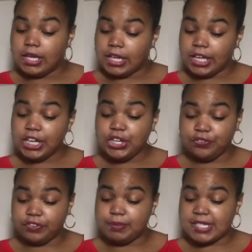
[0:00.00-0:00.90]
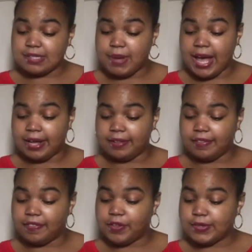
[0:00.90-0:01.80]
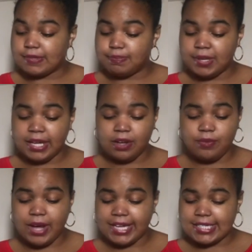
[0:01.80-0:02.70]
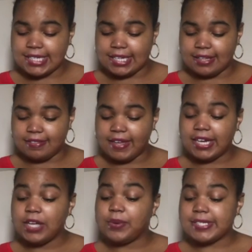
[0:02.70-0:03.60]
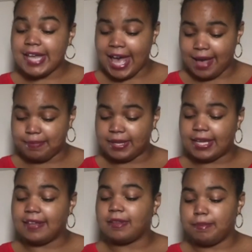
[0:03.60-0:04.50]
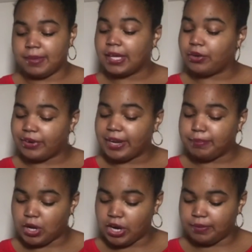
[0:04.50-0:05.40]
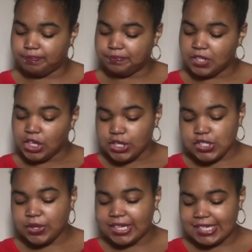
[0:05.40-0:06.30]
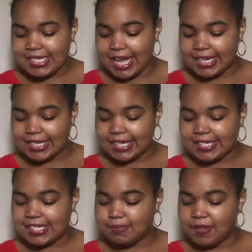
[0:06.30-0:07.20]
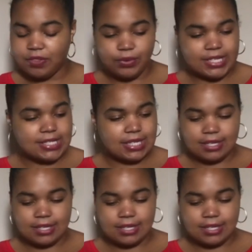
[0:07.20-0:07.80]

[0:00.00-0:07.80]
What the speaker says: He knew from his smile that those big white teeth that he was happy in the big red barn. So he decided he would spend the rest